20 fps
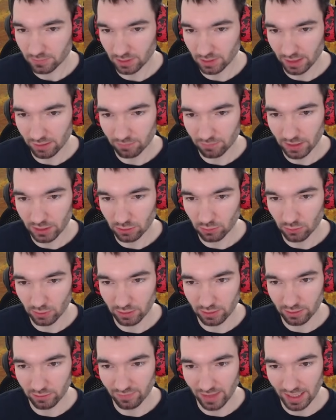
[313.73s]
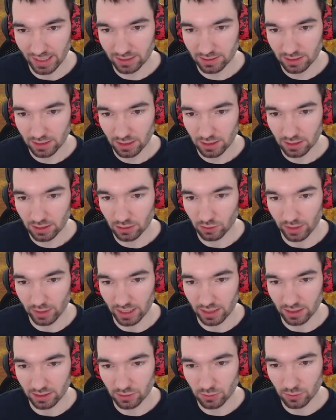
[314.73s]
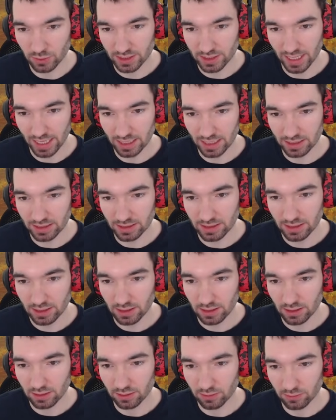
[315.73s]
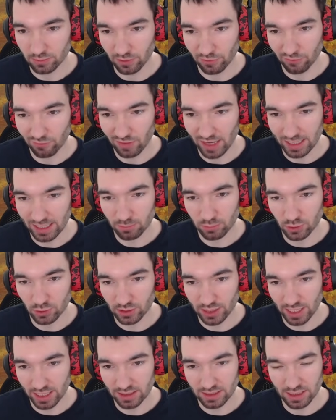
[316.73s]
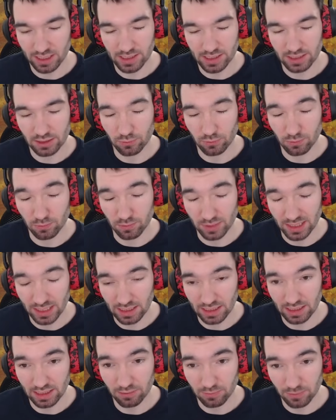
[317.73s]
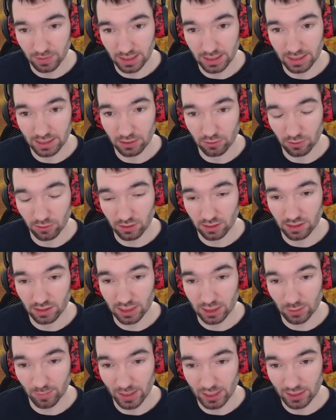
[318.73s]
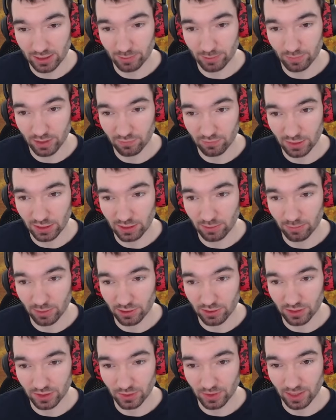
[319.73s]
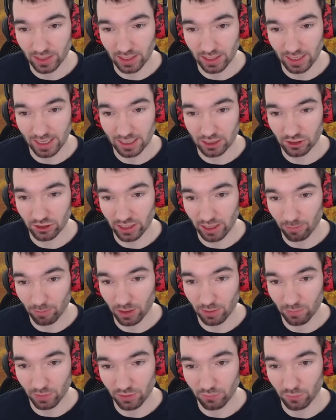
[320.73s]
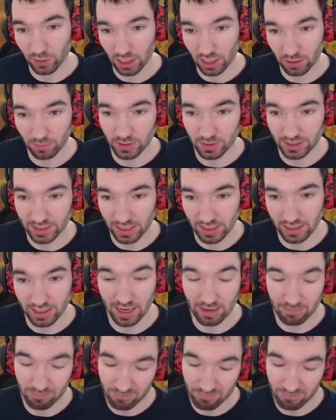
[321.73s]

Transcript: Then when you evade, you get a 2-second reflect projectiles. Really, really good, especially in PvE, because you can actually upkeep that 100%